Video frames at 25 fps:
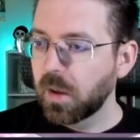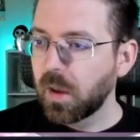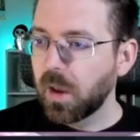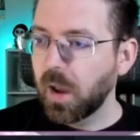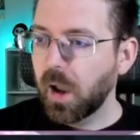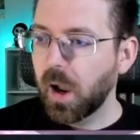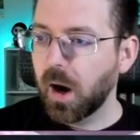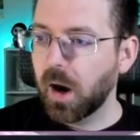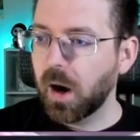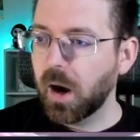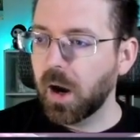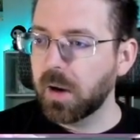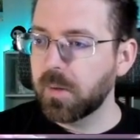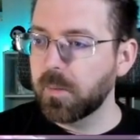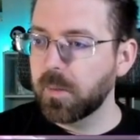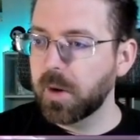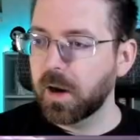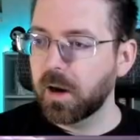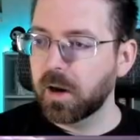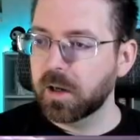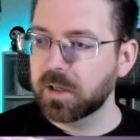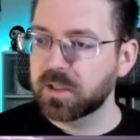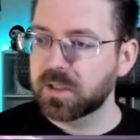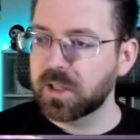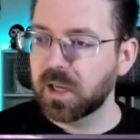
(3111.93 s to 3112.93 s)
All right,
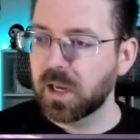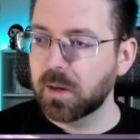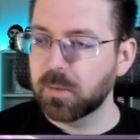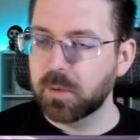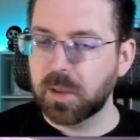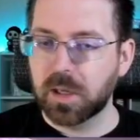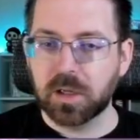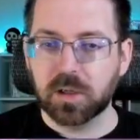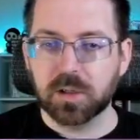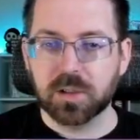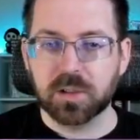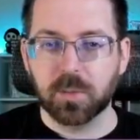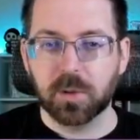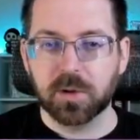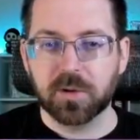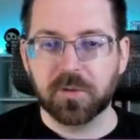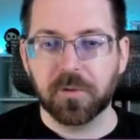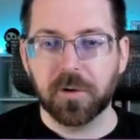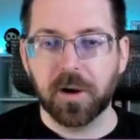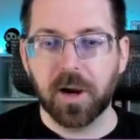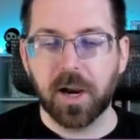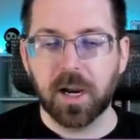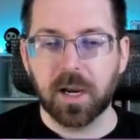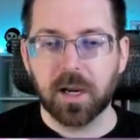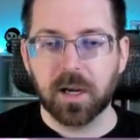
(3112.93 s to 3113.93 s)
Mary Sam, thank you so much for
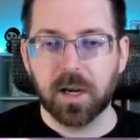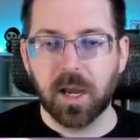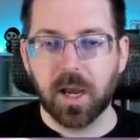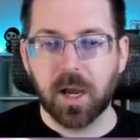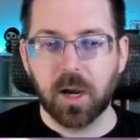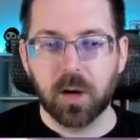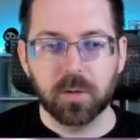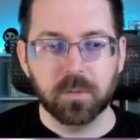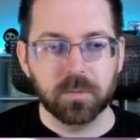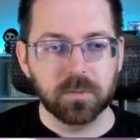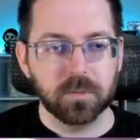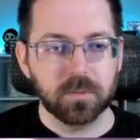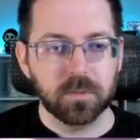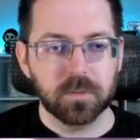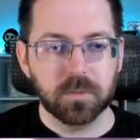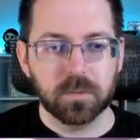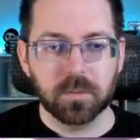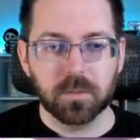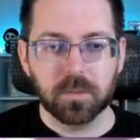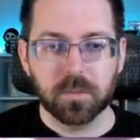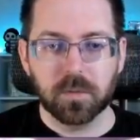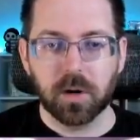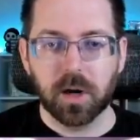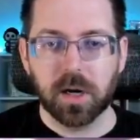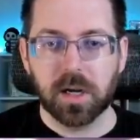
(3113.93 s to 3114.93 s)
hanging out.
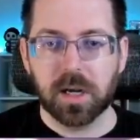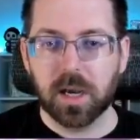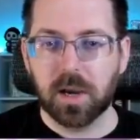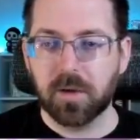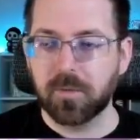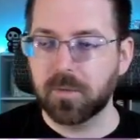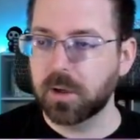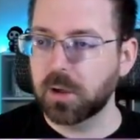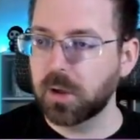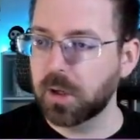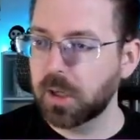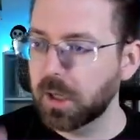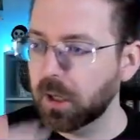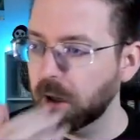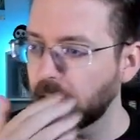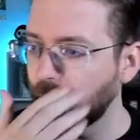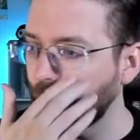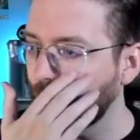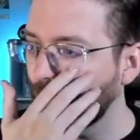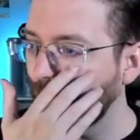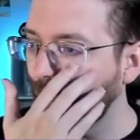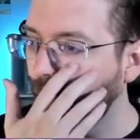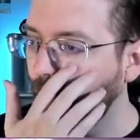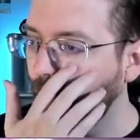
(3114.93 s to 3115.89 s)
Great having you here.